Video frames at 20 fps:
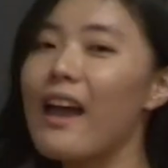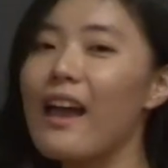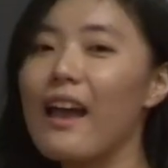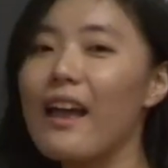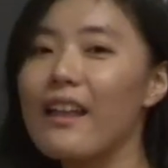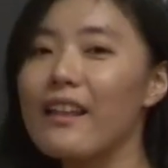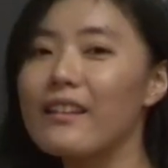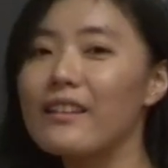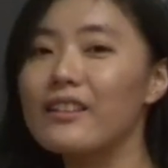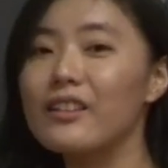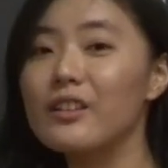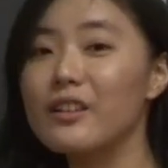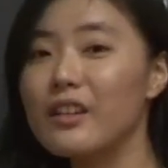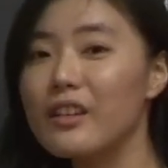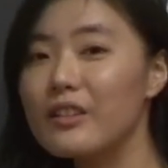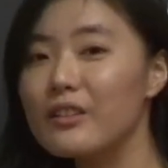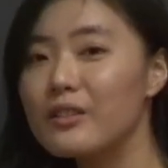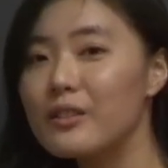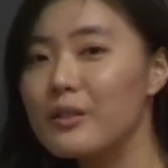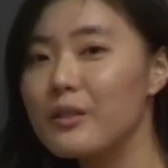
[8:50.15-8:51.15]
And you
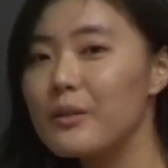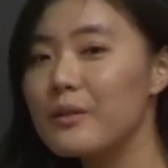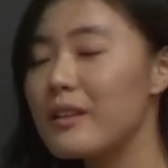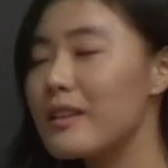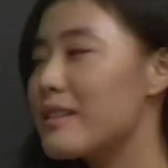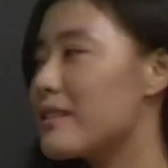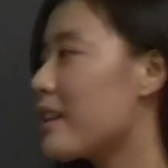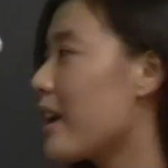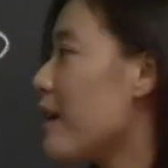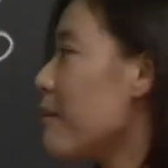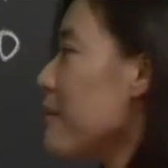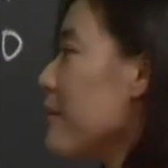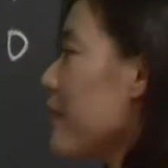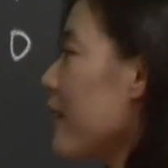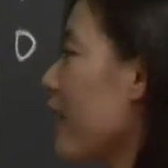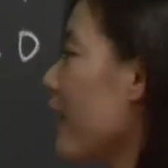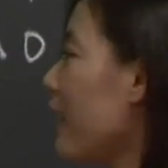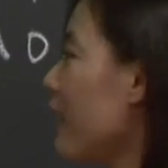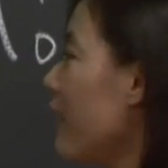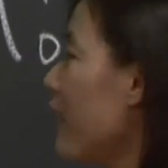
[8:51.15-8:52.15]
can do the same
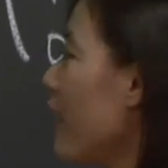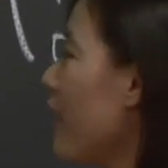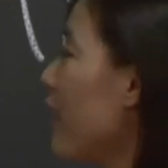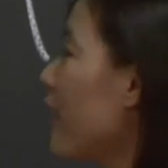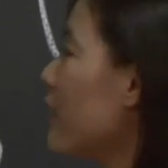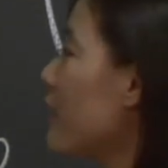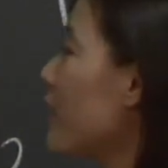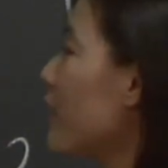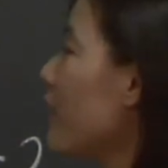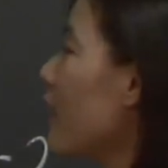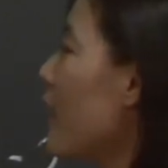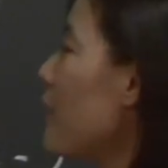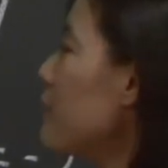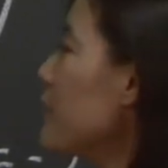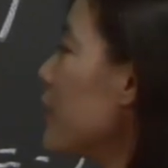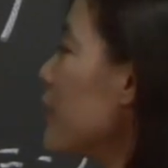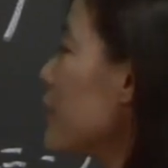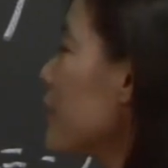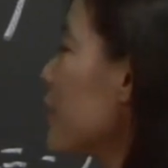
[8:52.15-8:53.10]
thing to lambda